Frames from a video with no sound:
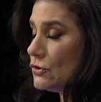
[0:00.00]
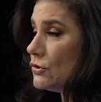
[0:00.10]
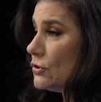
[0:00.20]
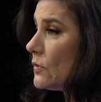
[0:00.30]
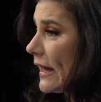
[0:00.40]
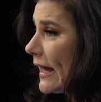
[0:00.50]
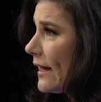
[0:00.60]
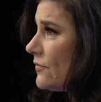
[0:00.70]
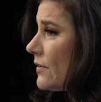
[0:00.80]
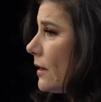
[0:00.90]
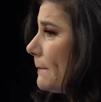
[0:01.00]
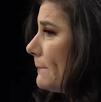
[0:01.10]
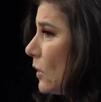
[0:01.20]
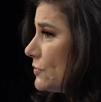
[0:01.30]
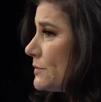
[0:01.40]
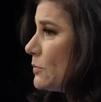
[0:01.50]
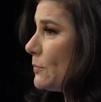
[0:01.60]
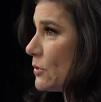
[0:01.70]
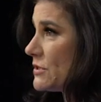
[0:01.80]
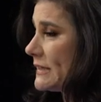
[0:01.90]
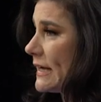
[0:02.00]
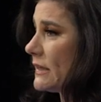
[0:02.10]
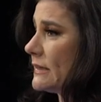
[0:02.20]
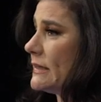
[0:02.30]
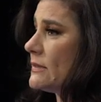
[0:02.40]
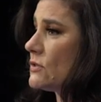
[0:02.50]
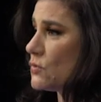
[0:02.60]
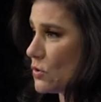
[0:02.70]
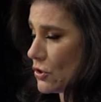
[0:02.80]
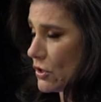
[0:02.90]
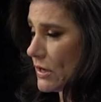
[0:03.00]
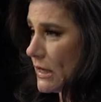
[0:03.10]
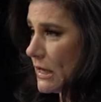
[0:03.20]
do you have multiple personality disorder?